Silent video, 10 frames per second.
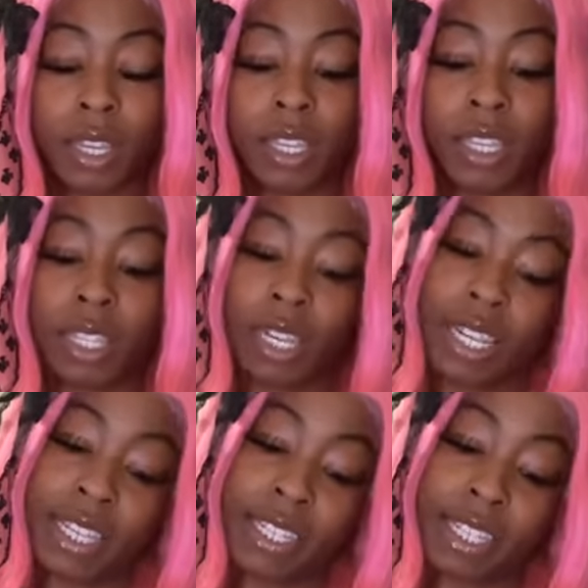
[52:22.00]
Yeah, the
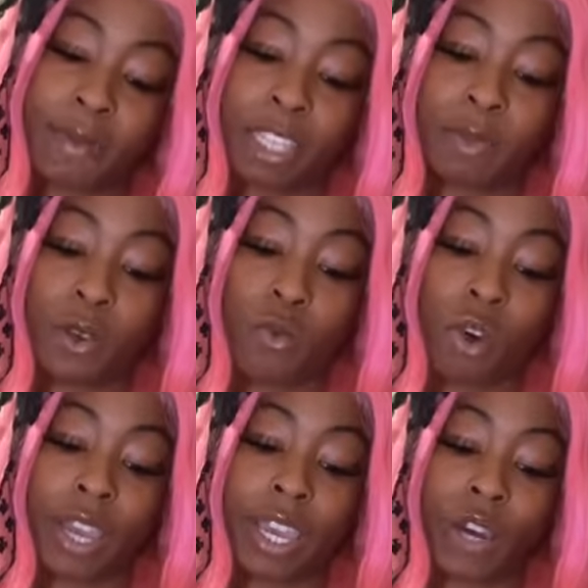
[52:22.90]
distance makes me
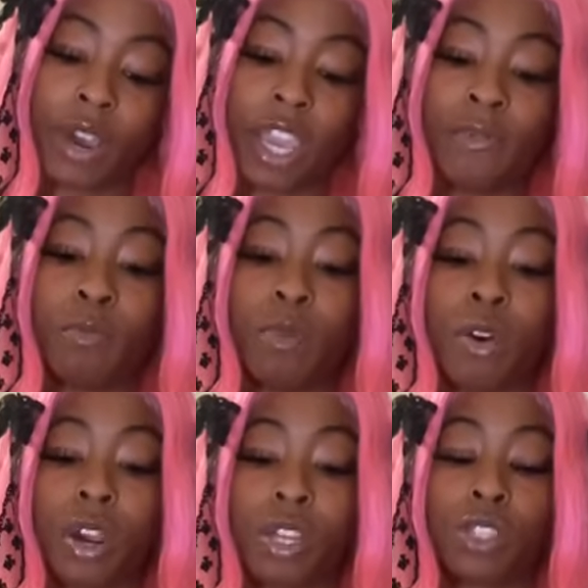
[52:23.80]
want and crave you
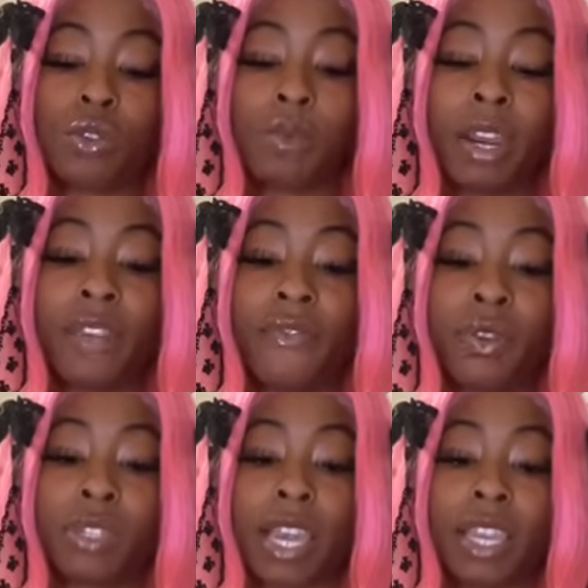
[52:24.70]
more. So somebody
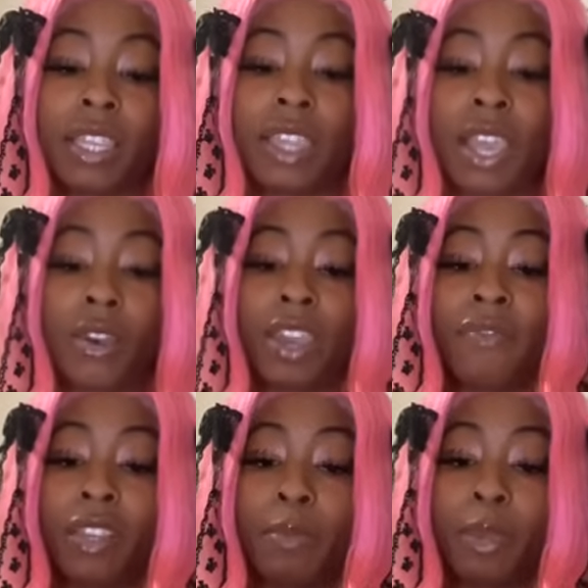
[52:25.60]
feels like there
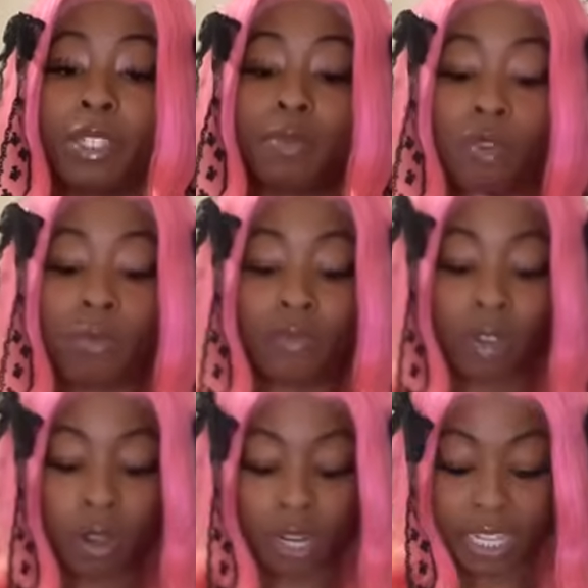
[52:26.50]
definitely could be some form of
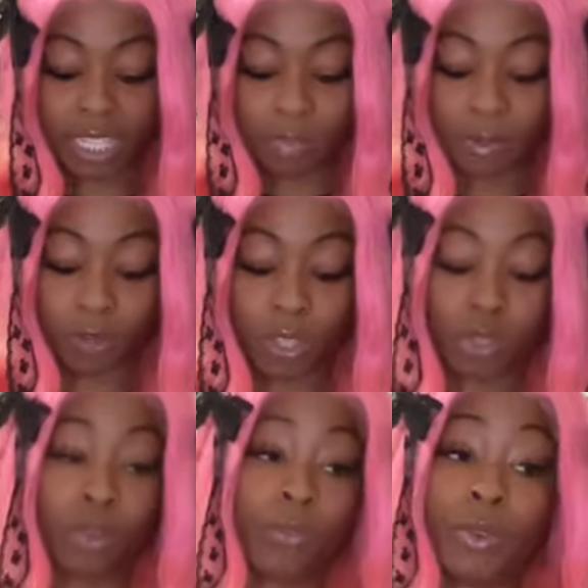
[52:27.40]
long distance between the
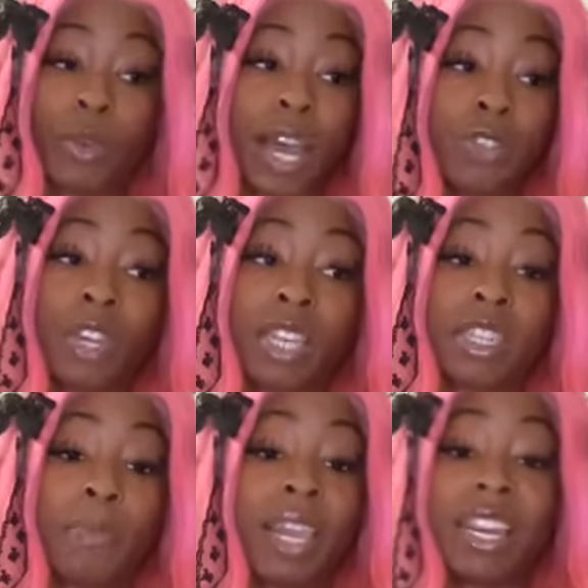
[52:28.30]
two of you guys. You guys
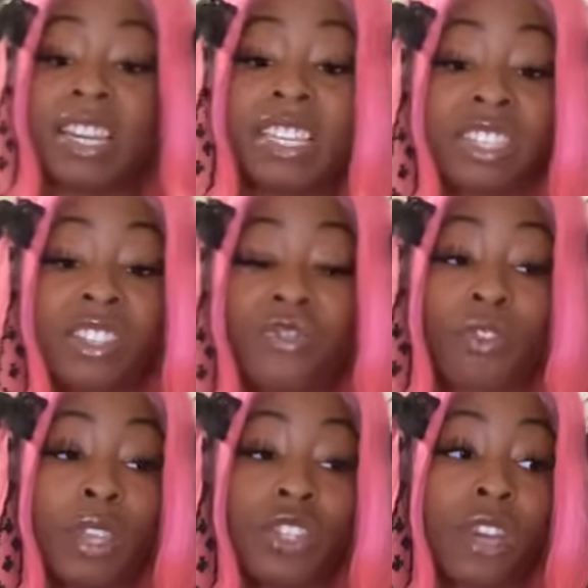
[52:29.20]
could be at a distance
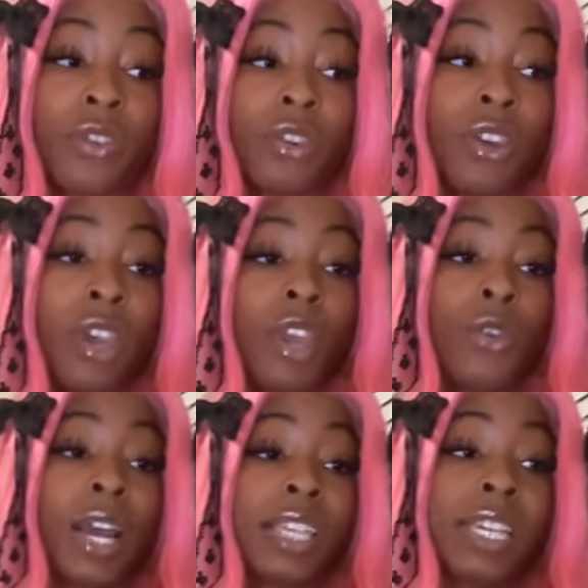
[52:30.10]
from each other. You
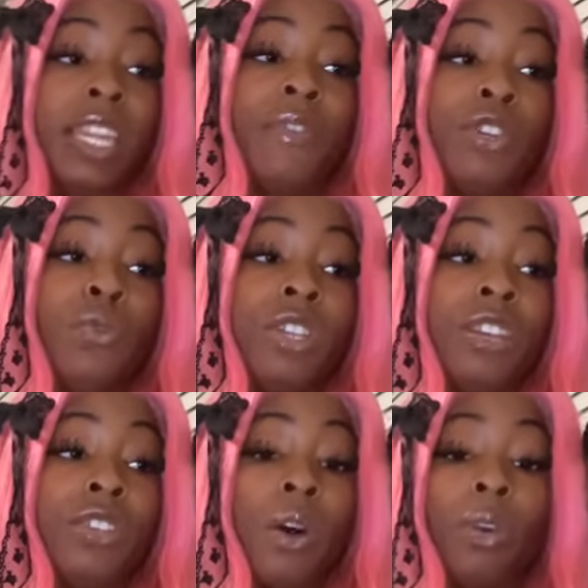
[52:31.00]
guys could live in two di
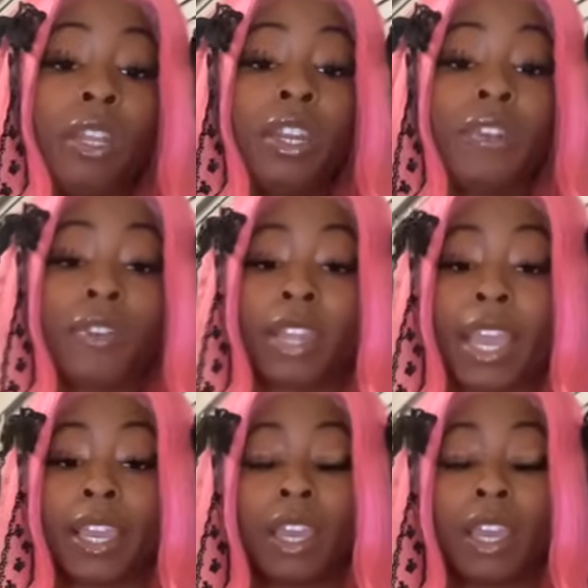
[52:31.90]
totally different like